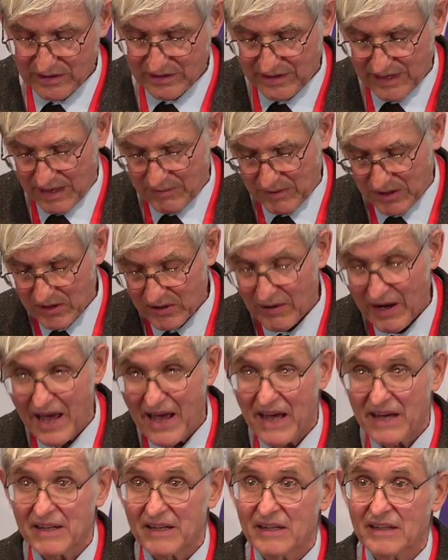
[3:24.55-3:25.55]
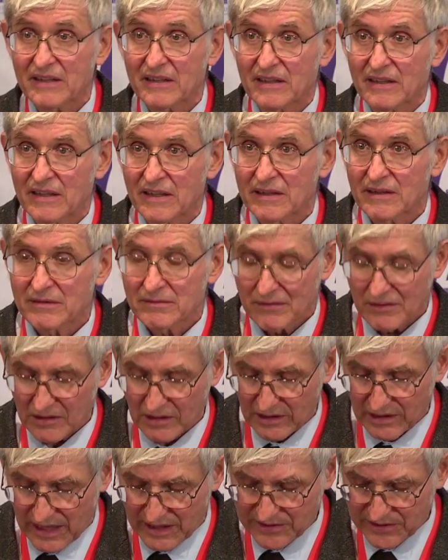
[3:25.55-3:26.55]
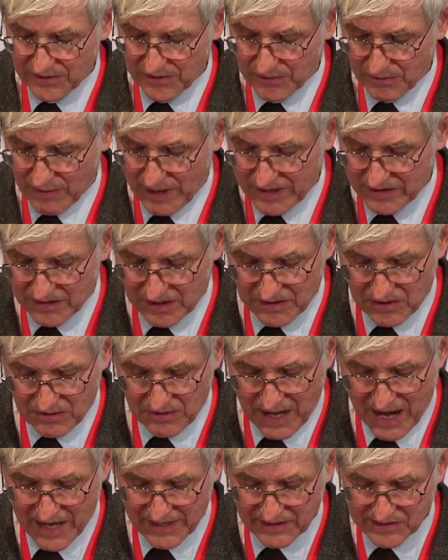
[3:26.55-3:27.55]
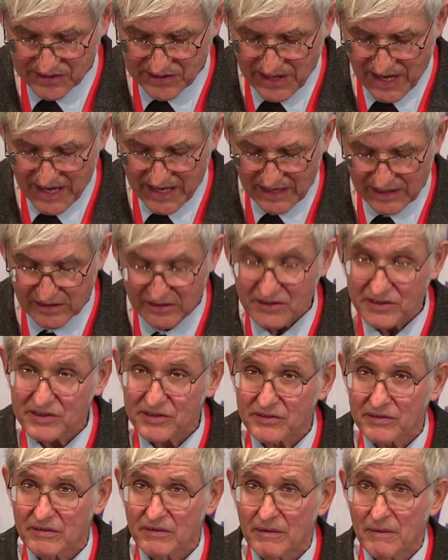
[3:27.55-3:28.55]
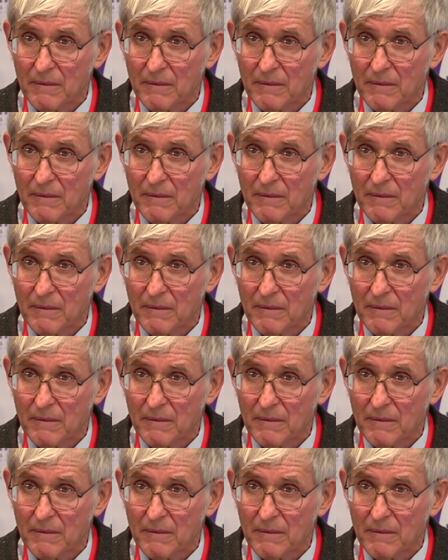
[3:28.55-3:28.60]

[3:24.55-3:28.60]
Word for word: democratic, and less a threat to the United States.